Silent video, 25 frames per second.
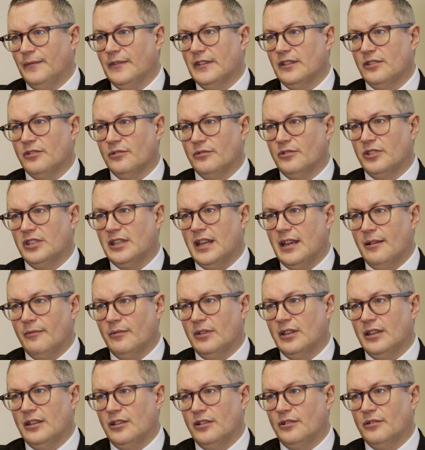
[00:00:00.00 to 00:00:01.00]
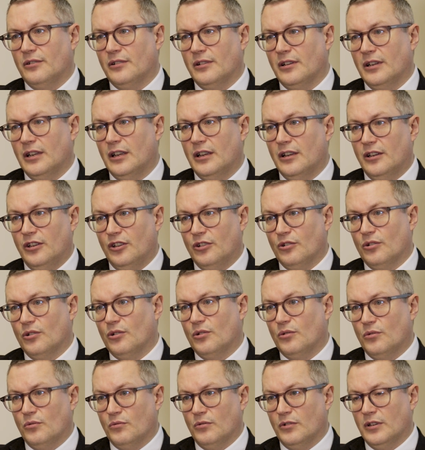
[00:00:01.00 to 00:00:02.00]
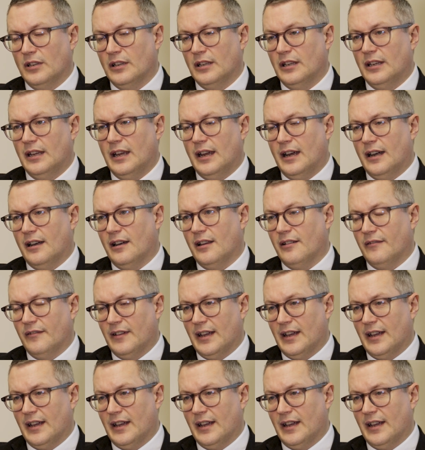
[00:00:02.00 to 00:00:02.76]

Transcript: So stay within your own area of